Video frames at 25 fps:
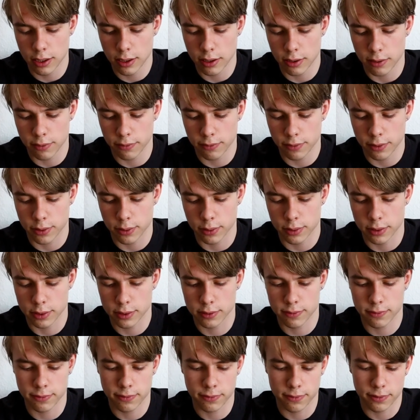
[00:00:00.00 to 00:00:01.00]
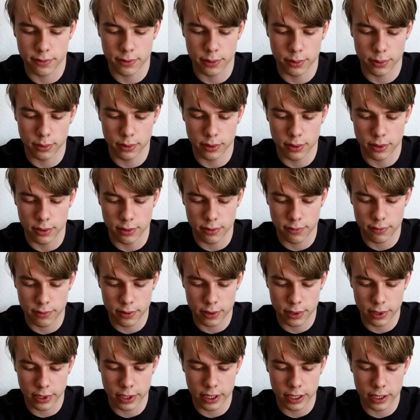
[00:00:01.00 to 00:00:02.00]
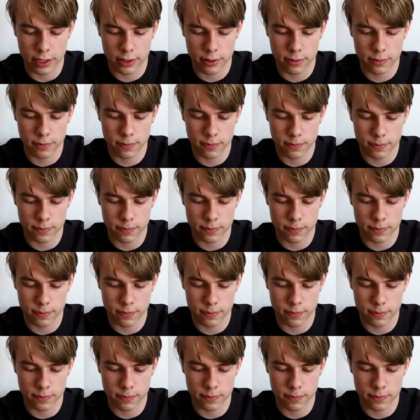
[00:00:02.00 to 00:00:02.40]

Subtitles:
of course, fold it over again.